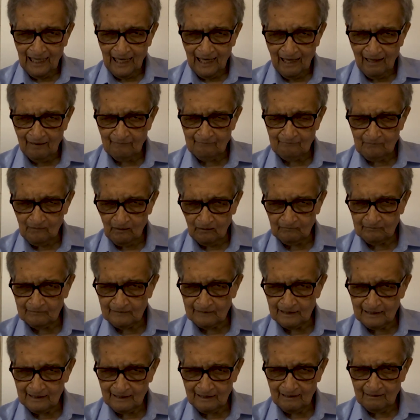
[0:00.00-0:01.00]
have
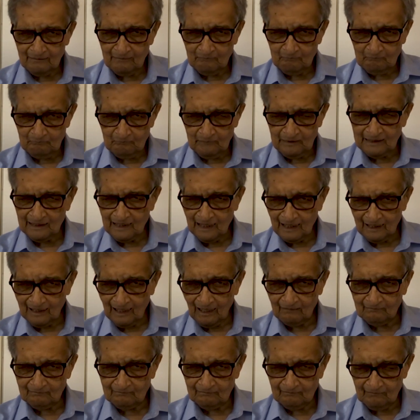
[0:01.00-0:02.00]
not been
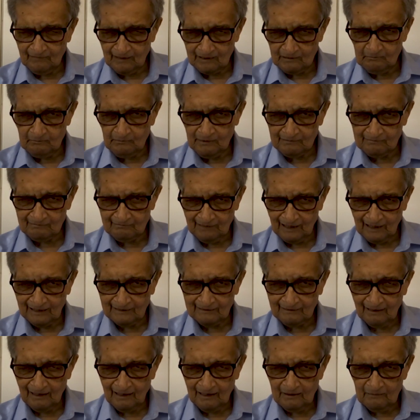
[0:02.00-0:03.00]
allowed to express
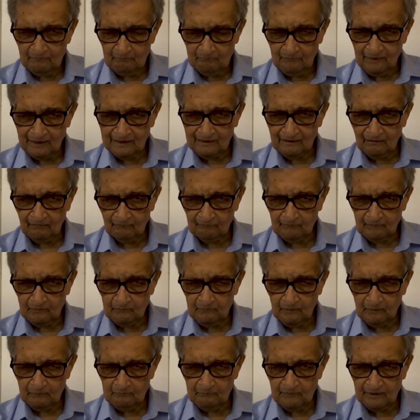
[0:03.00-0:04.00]
that. Many of
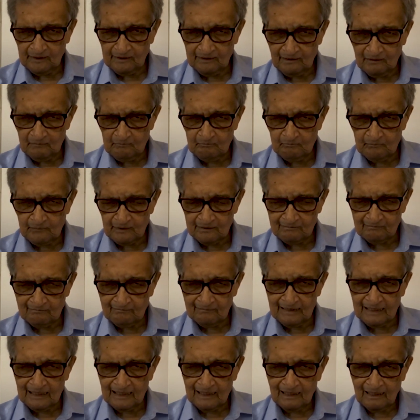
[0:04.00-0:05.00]
them have been
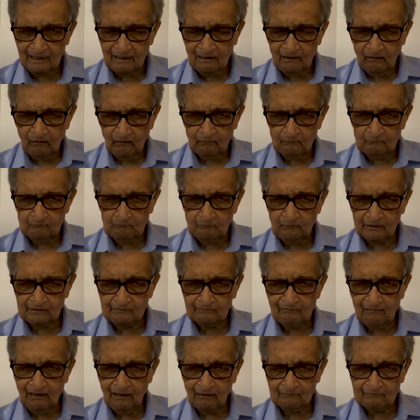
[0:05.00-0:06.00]
imprisoned on
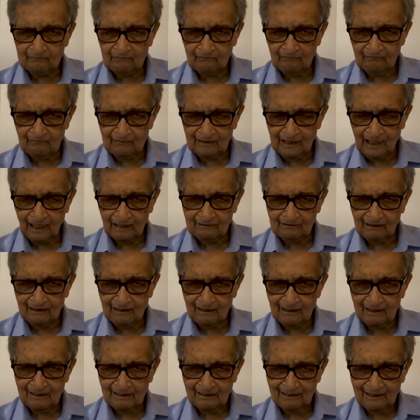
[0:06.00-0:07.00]
one ground or
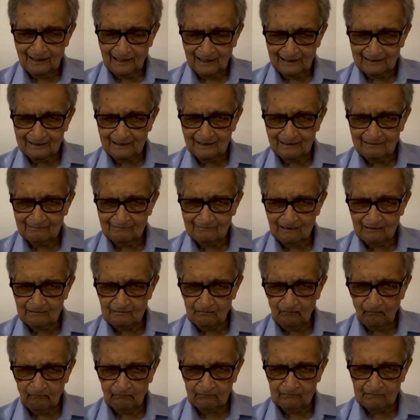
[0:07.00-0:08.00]
another, and there's
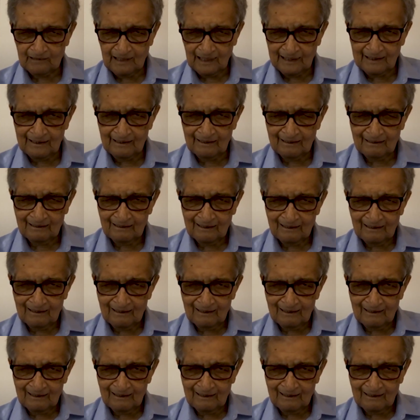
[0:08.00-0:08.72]
this odd thing,